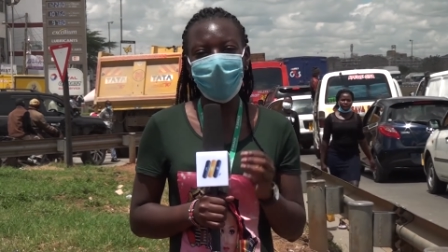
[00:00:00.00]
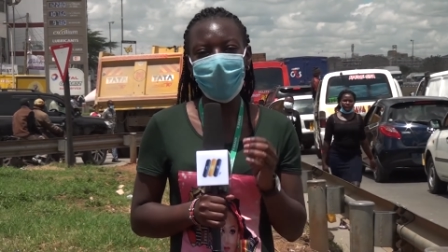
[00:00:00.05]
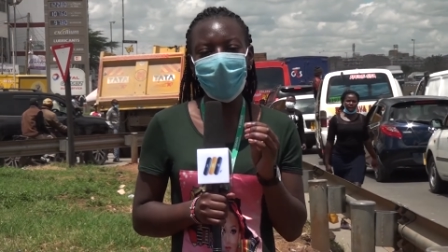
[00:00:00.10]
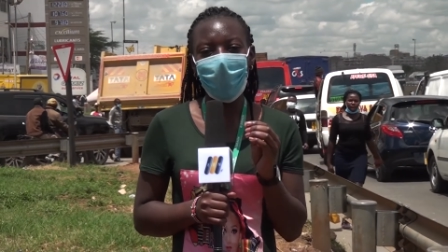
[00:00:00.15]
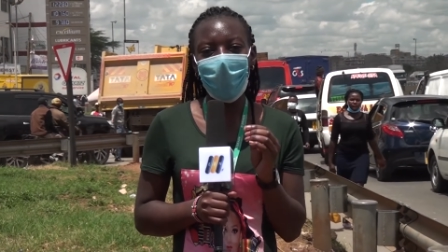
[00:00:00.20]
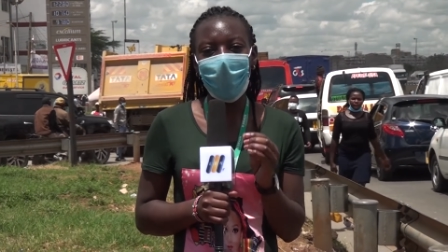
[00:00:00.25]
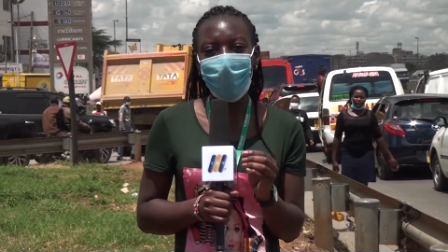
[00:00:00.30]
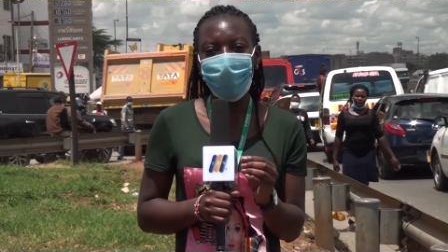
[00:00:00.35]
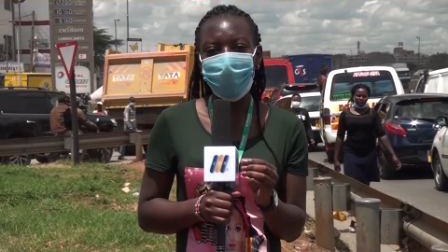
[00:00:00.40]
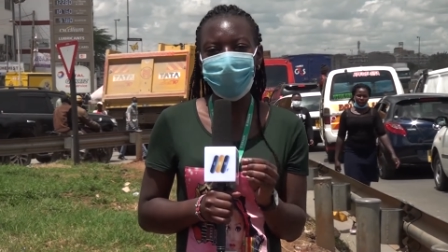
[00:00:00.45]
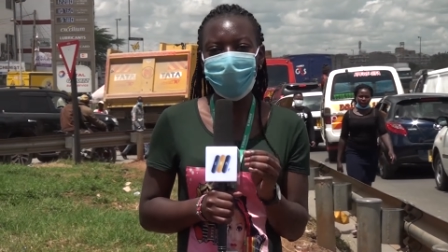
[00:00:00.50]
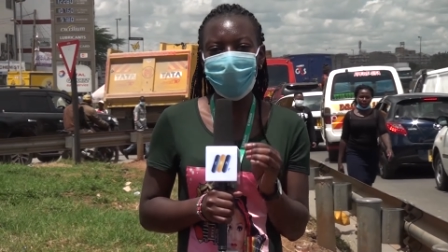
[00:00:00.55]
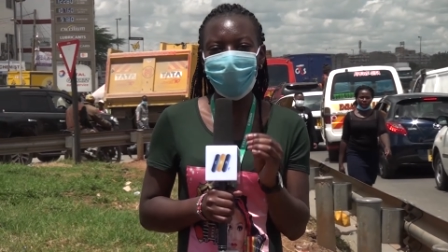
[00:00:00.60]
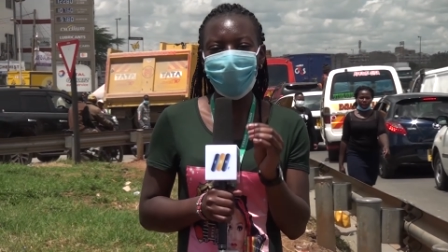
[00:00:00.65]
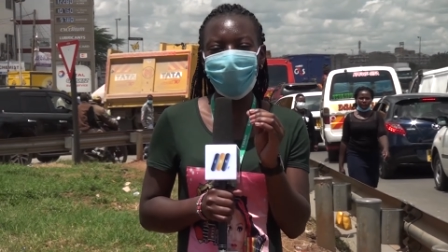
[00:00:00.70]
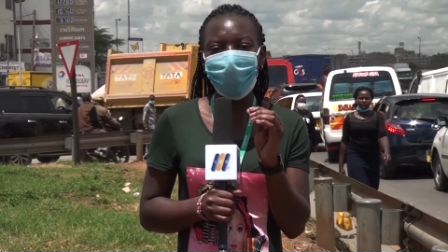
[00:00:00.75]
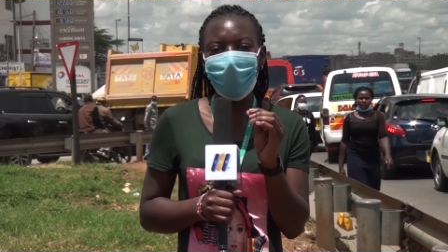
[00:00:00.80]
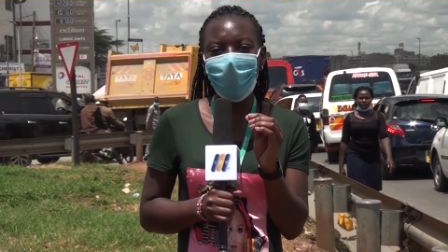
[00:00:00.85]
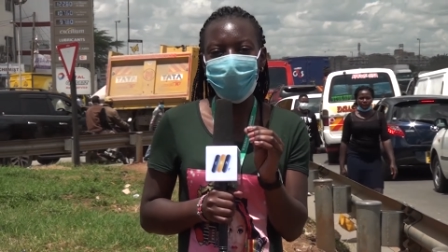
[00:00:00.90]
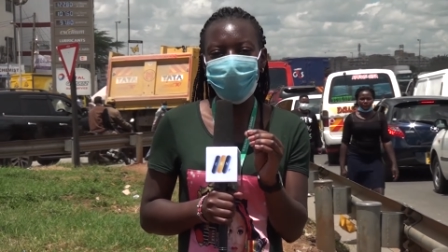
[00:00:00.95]
an
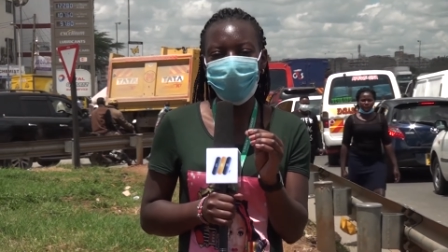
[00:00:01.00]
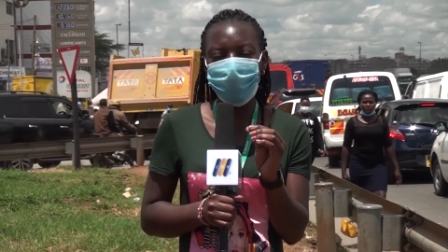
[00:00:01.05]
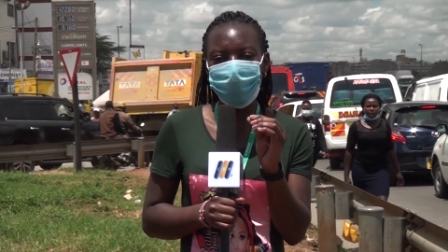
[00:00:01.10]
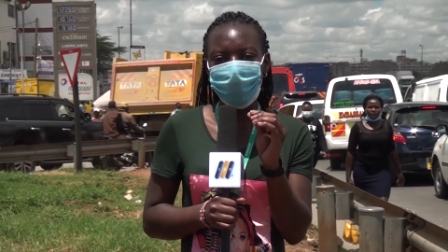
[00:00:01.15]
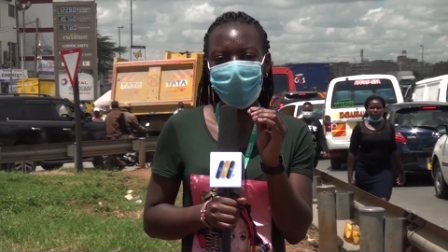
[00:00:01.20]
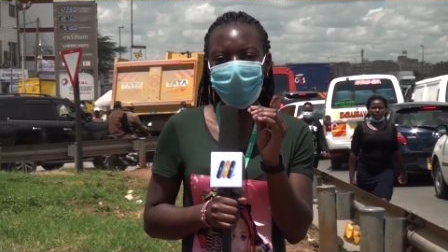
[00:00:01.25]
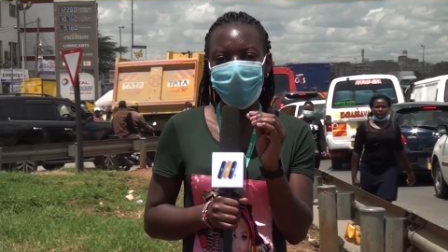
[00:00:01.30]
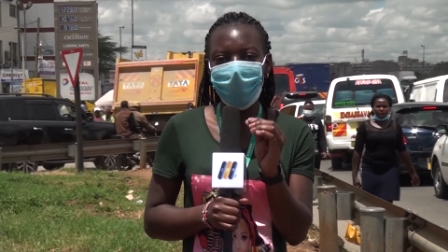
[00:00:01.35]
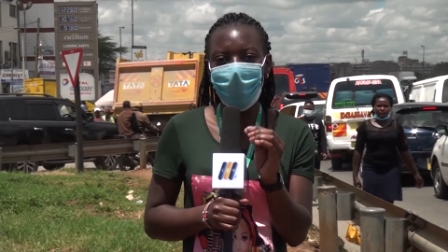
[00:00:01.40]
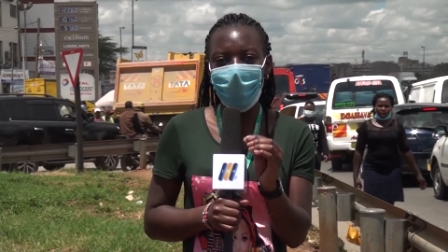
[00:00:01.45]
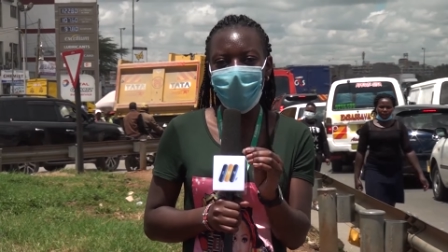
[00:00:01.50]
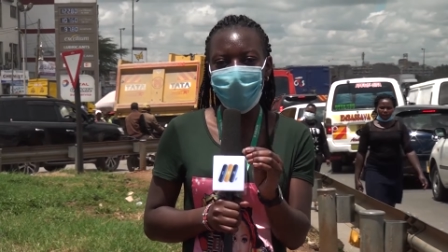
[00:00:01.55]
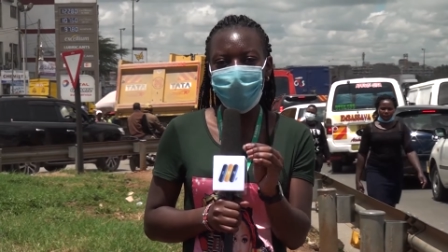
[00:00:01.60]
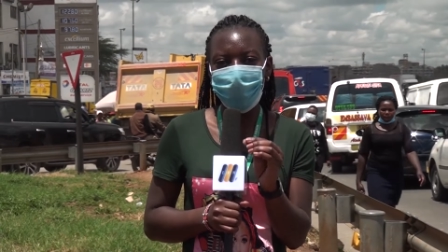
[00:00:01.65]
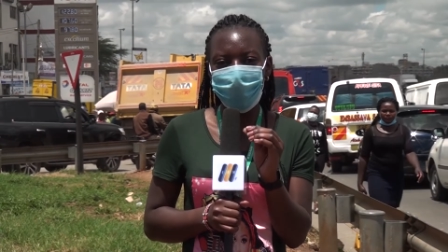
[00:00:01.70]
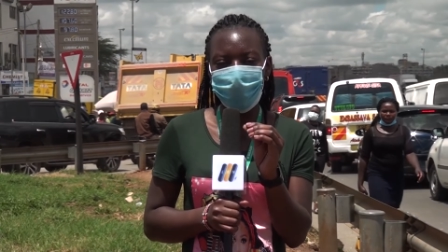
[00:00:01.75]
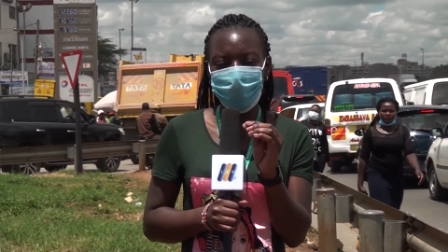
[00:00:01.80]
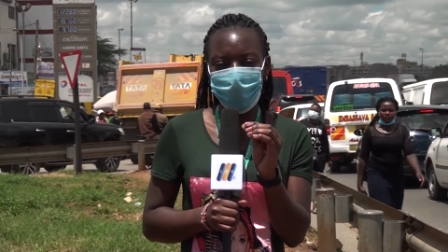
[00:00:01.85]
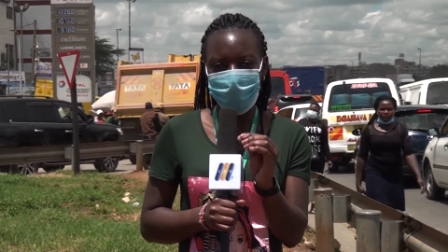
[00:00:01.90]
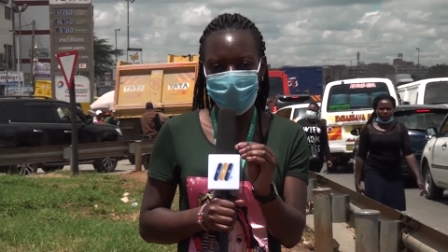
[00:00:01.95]
urgent national
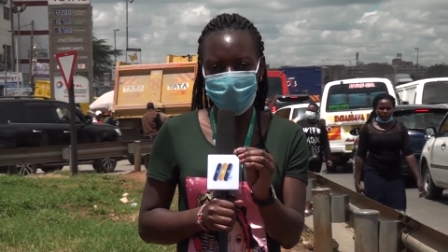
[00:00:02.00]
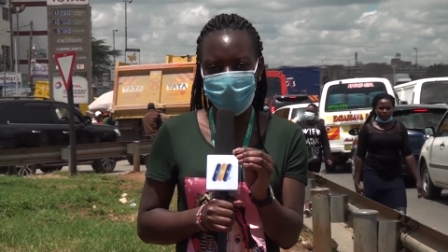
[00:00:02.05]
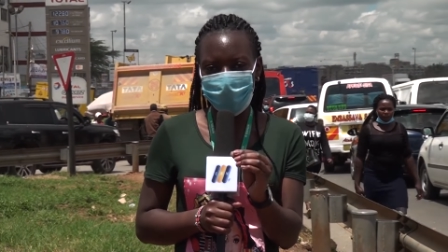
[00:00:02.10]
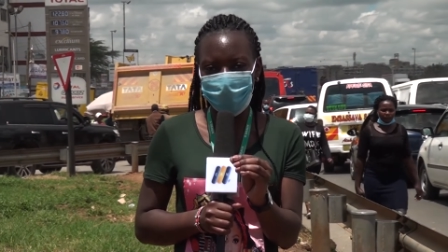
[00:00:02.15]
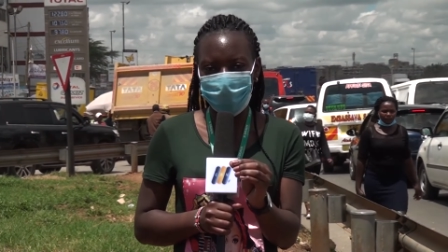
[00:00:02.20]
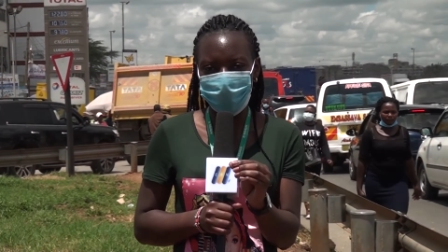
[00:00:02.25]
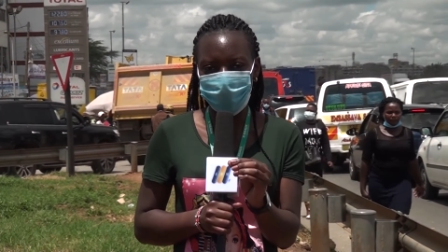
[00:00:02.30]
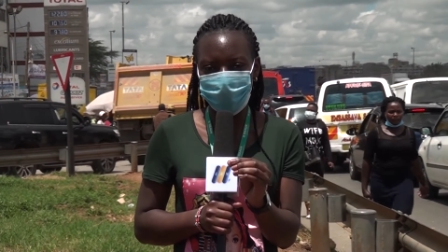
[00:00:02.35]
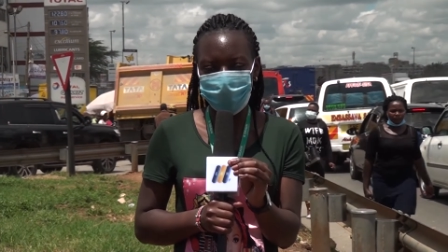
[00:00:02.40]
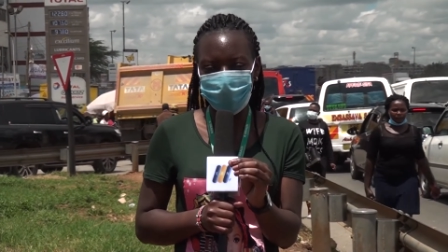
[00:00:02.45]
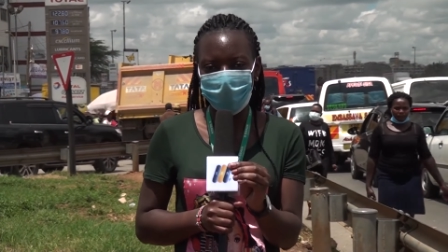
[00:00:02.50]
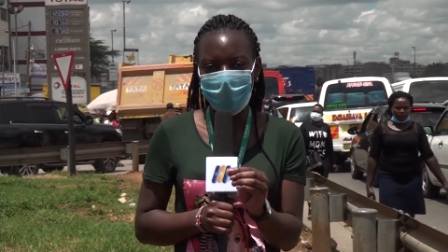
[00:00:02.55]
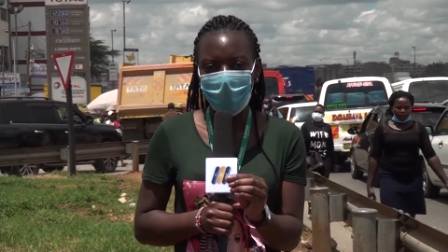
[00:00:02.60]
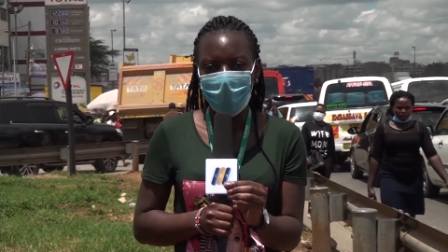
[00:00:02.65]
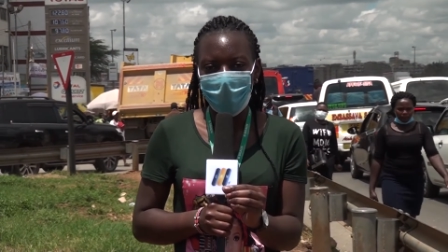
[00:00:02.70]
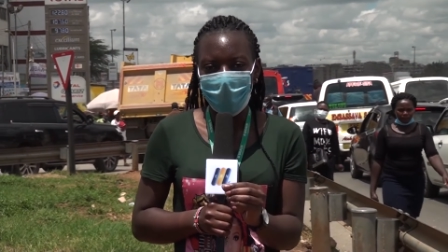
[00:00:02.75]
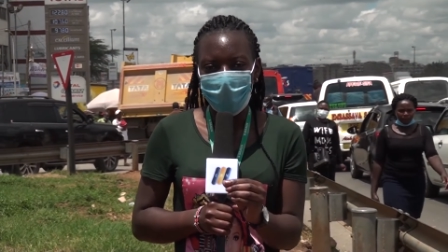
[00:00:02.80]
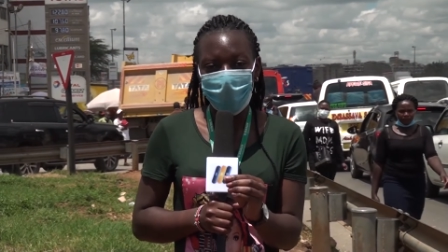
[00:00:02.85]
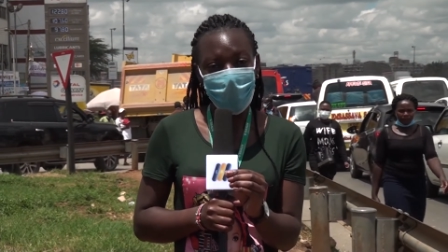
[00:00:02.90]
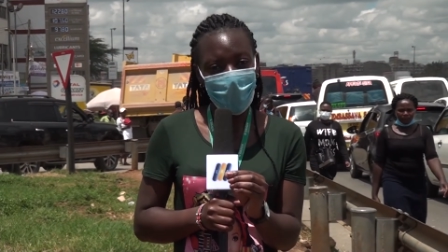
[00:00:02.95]
dialogue on this issue.
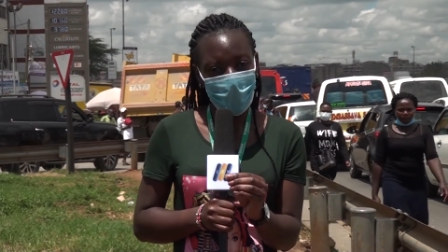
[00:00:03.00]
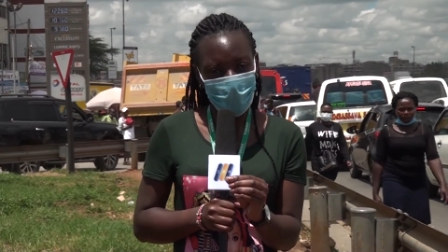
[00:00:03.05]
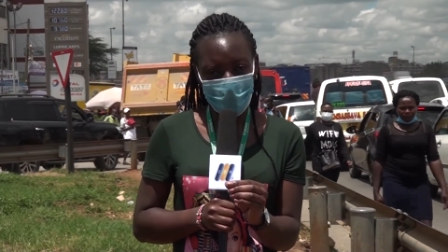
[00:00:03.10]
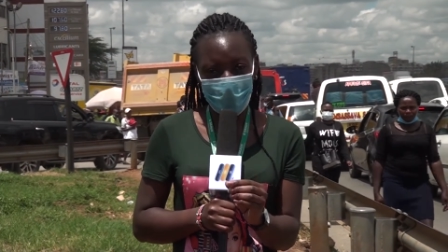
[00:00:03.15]
We now